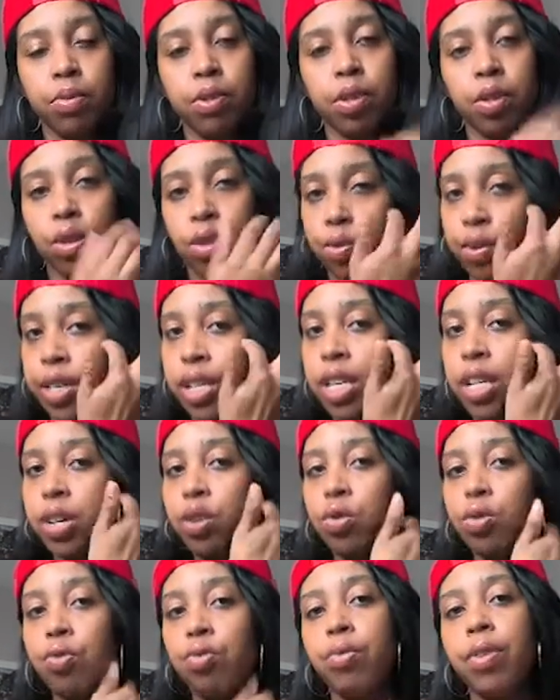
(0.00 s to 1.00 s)
the lawyer
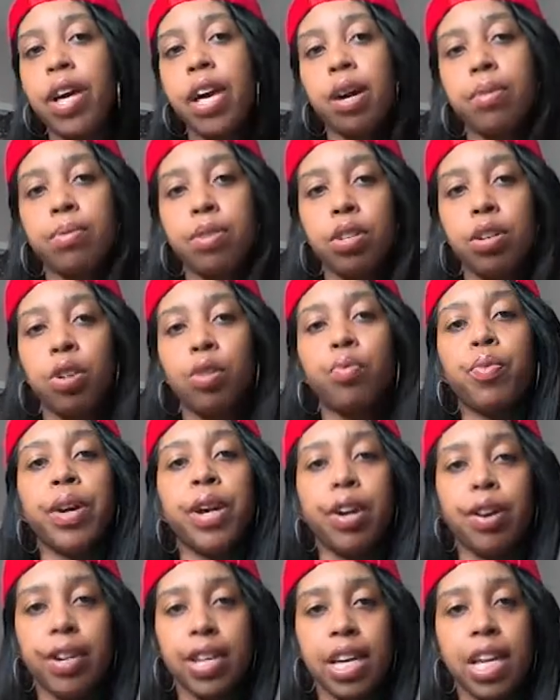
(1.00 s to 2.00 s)
who helped her win
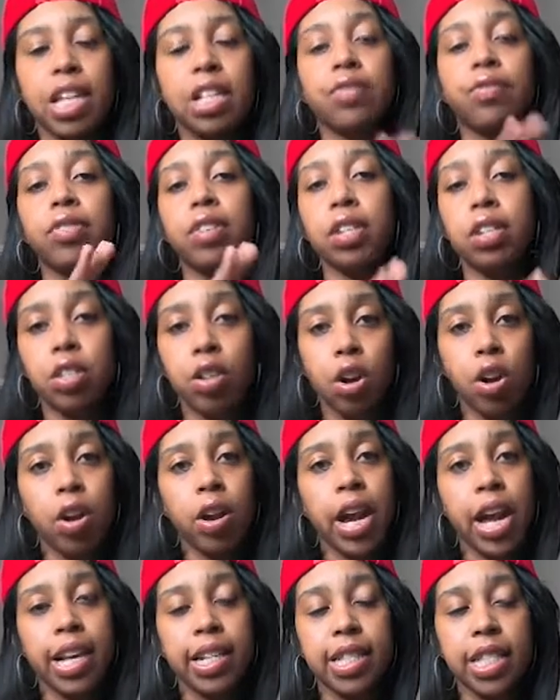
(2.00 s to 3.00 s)
her case for this car
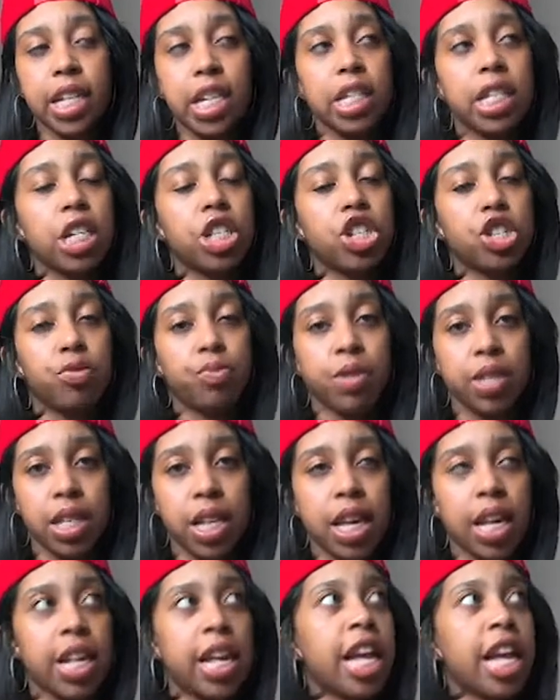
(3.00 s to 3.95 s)
accident that she was in,